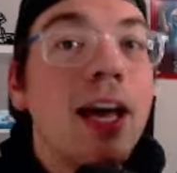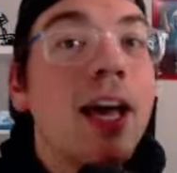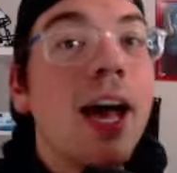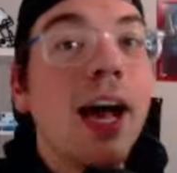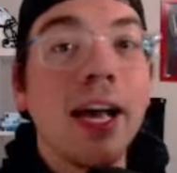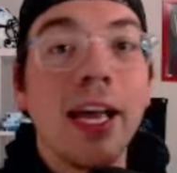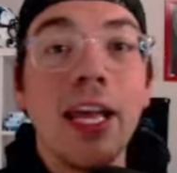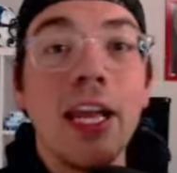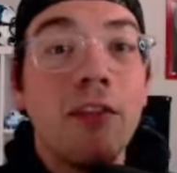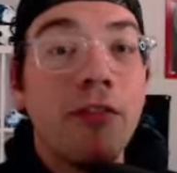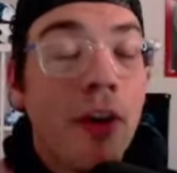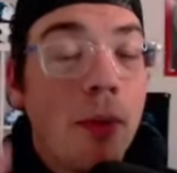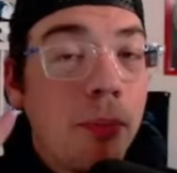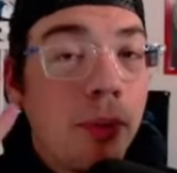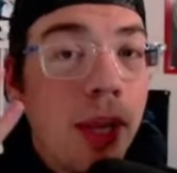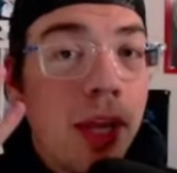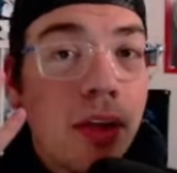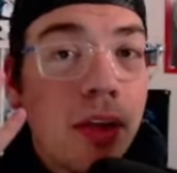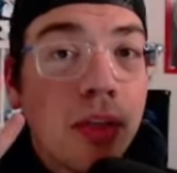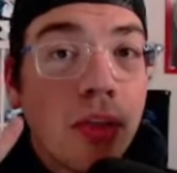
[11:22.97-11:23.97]
Again, if I'm
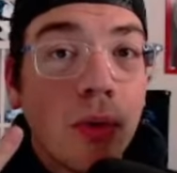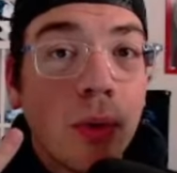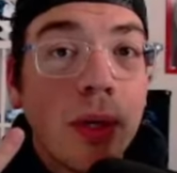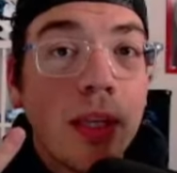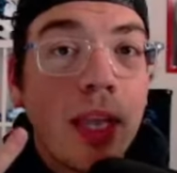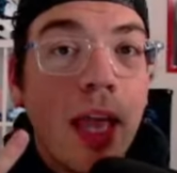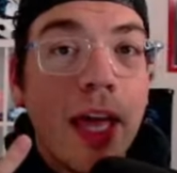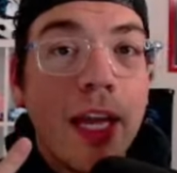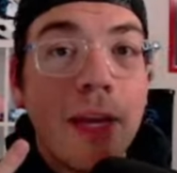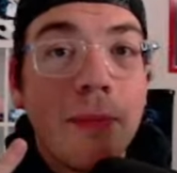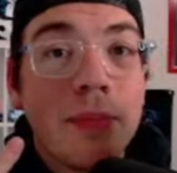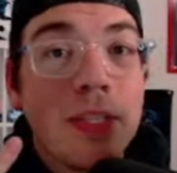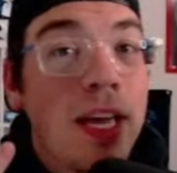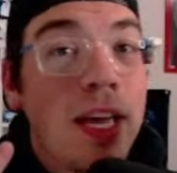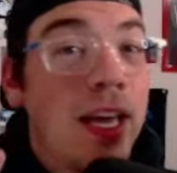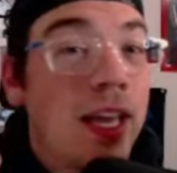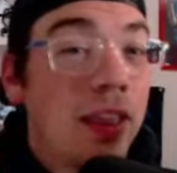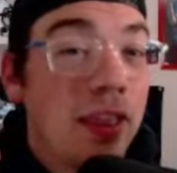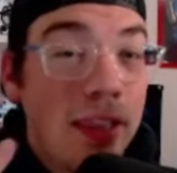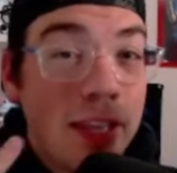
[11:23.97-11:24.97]
playing 3 lineups,
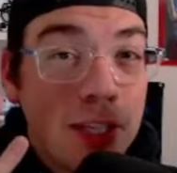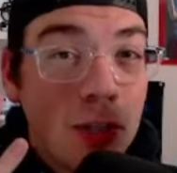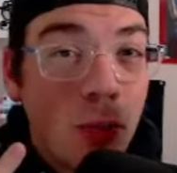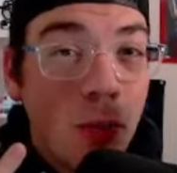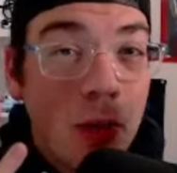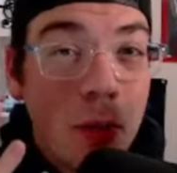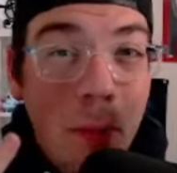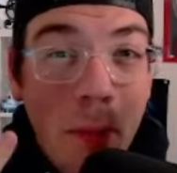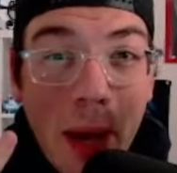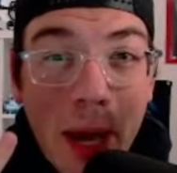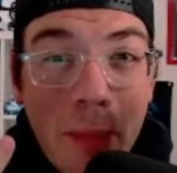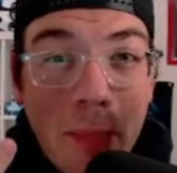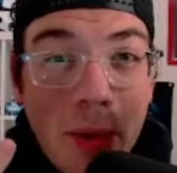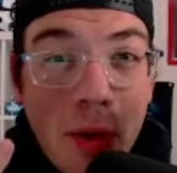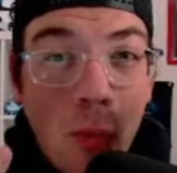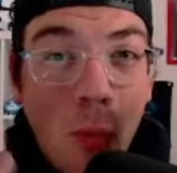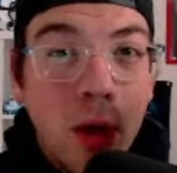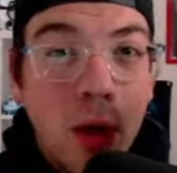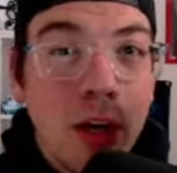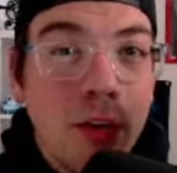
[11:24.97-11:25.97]
this one might be
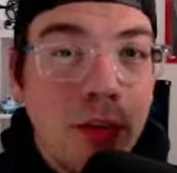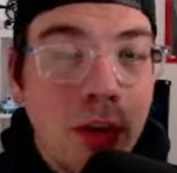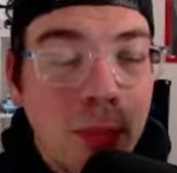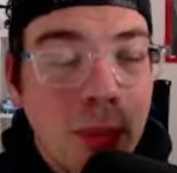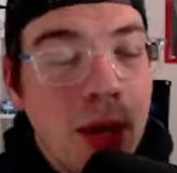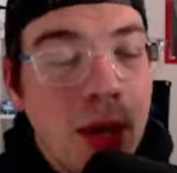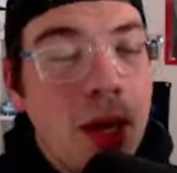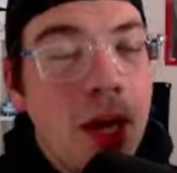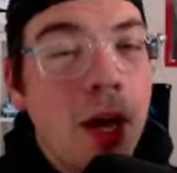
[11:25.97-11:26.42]
one of them,